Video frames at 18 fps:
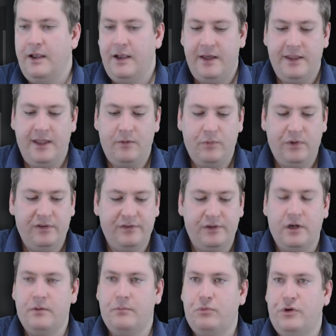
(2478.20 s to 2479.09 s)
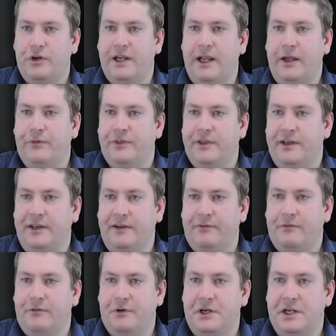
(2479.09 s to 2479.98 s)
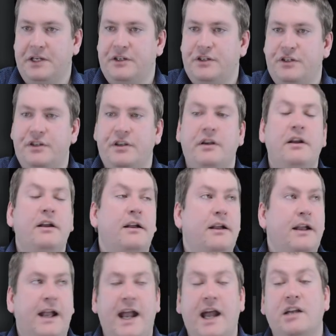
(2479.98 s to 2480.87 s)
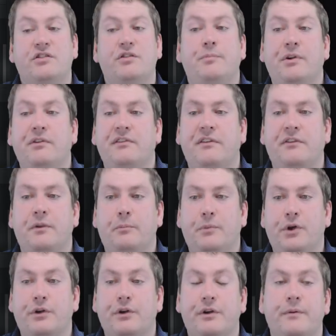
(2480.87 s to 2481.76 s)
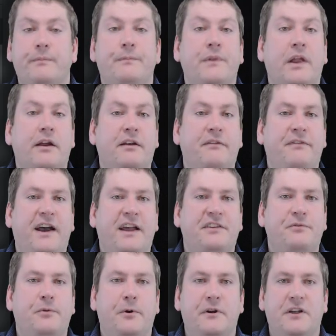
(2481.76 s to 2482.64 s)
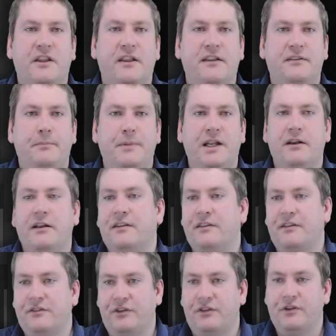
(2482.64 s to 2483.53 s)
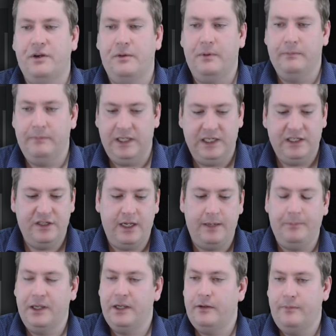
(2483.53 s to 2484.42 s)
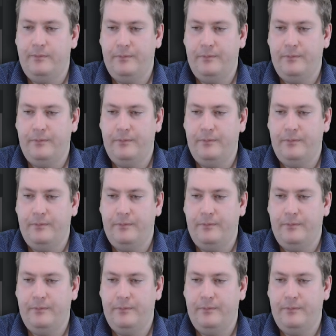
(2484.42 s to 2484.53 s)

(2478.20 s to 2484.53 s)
And then we'll start printing out the different attributes of the book. I'm going to fast forward this a bit because it's just going to be me typing.